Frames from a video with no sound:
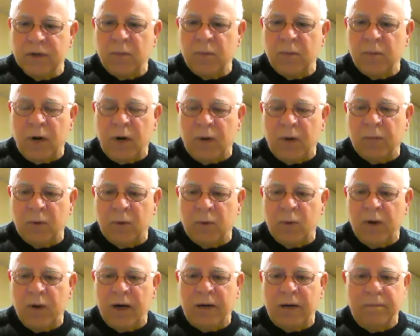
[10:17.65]
in a proper
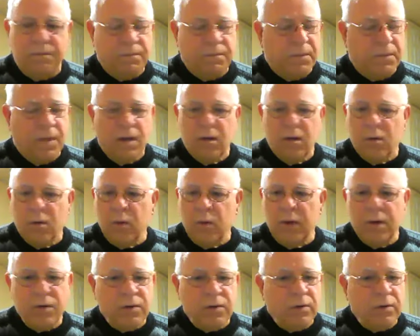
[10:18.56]
way.
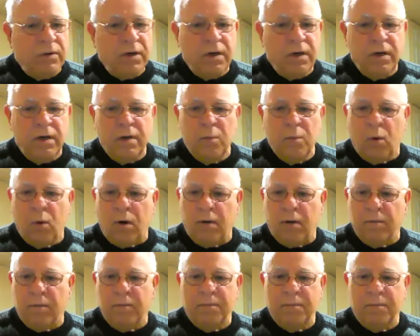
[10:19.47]
We don't do it
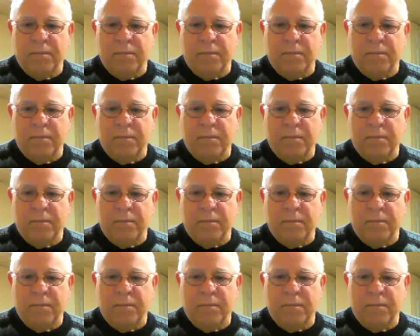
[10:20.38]
anymore.